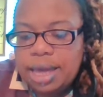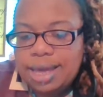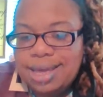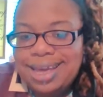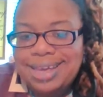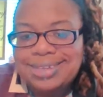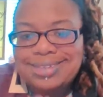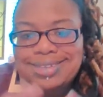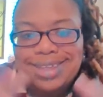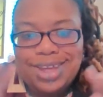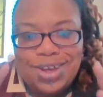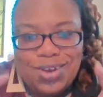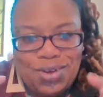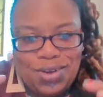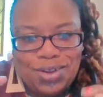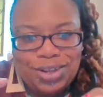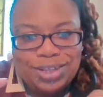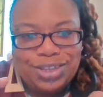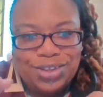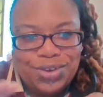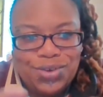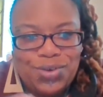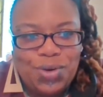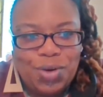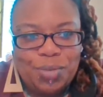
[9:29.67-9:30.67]
as they call it,
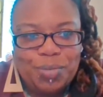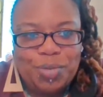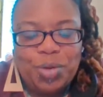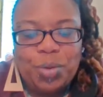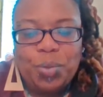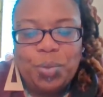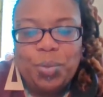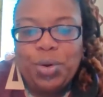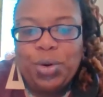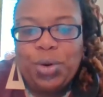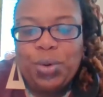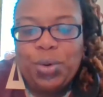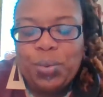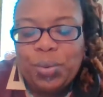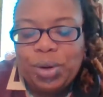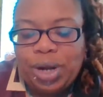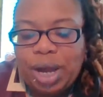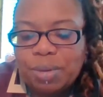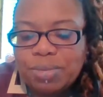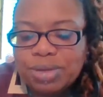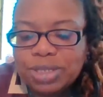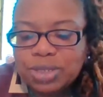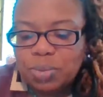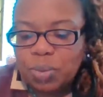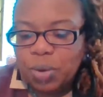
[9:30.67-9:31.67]
the corporate world, when I
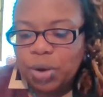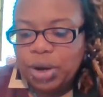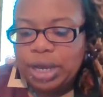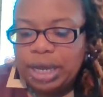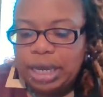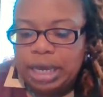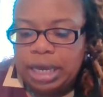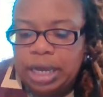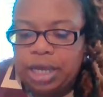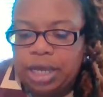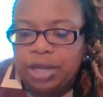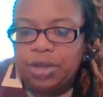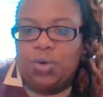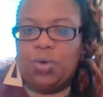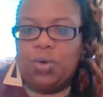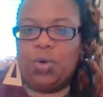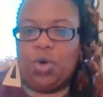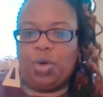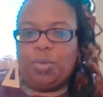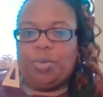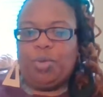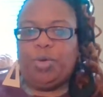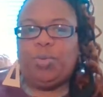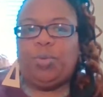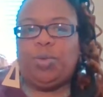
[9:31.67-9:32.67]
was working in the
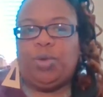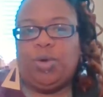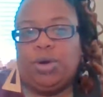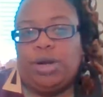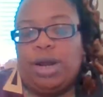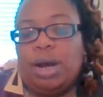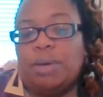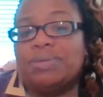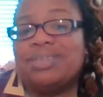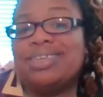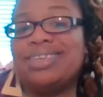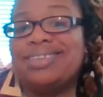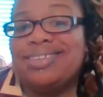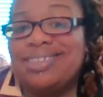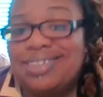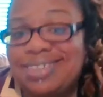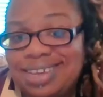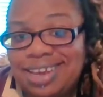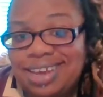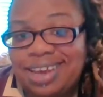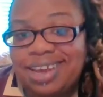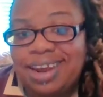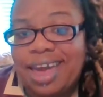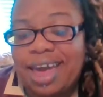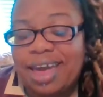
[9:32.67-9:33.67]
corporate world, I was a
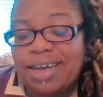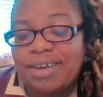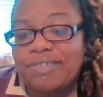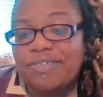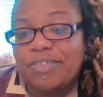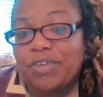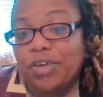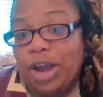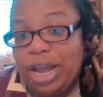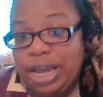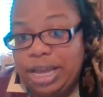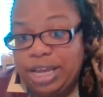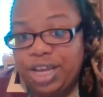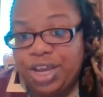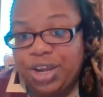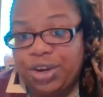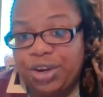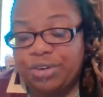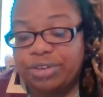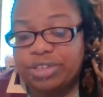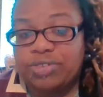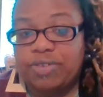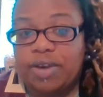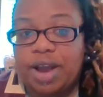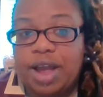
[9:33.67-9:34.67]
CNA for 8
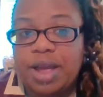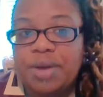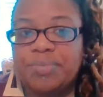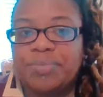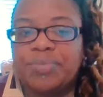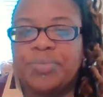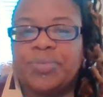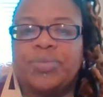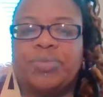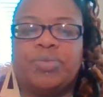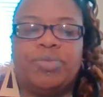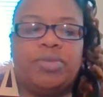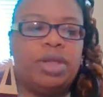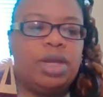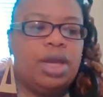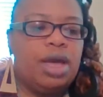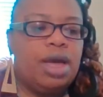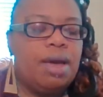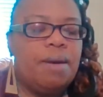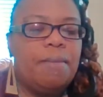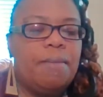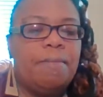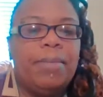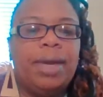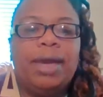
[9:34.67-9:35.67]
years, right?
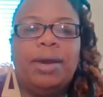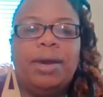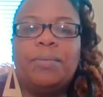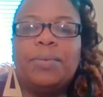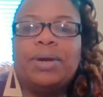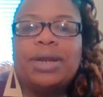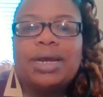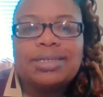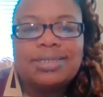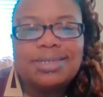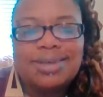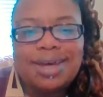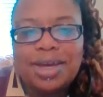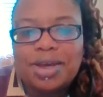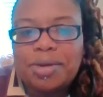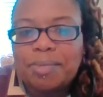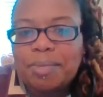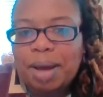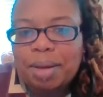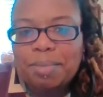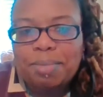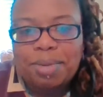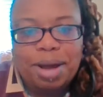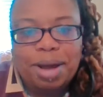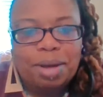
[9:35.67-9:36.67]
Man, when I tell you
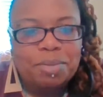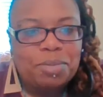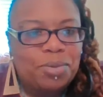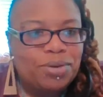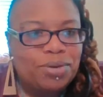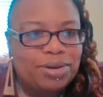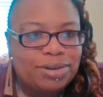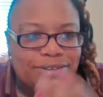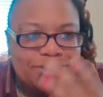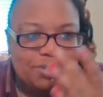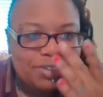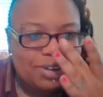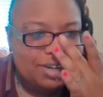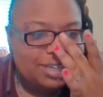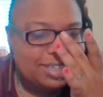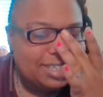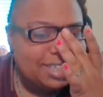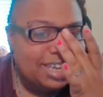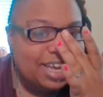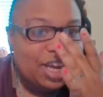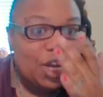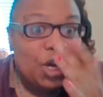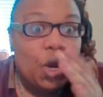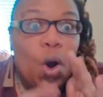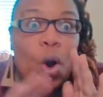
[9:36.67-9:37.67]
my bipolar started to
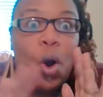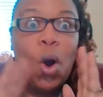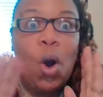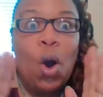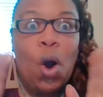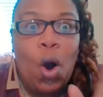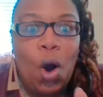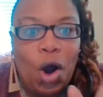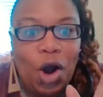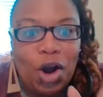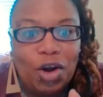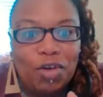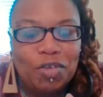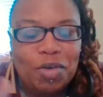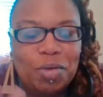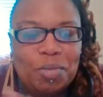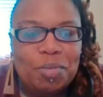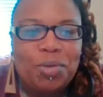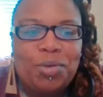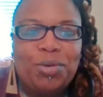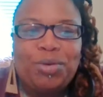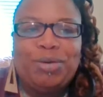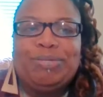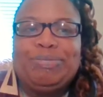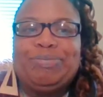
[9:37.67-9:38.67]
get
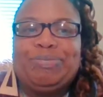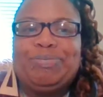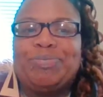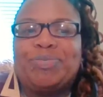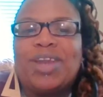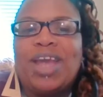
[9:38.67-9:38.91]
horrible,